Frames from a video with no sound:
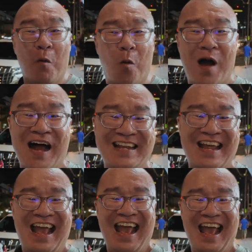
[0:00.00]
one
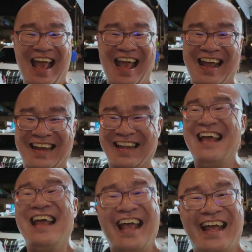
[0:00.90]
hand.
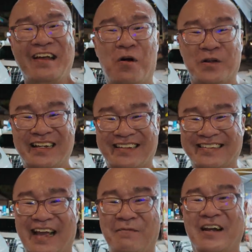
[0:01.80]
Hand-holding
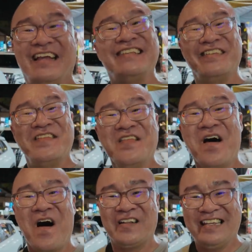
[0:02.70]
this camera is
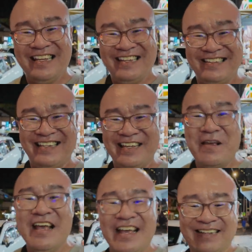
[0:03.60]
not easy.
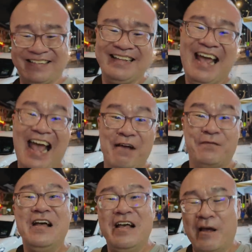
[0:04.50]
It doesn't
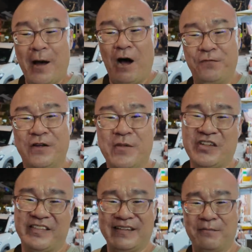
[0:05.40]
have a powerful
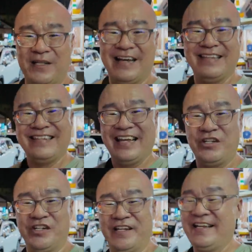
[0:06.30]
image
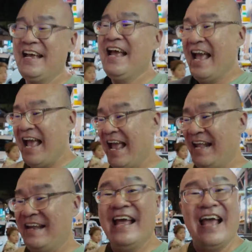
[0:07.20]
stabilization,
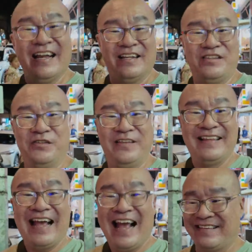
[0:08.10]
and added to
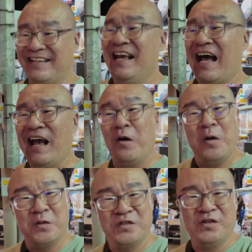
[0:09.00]
that, I
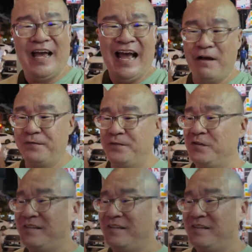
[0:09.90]
also have to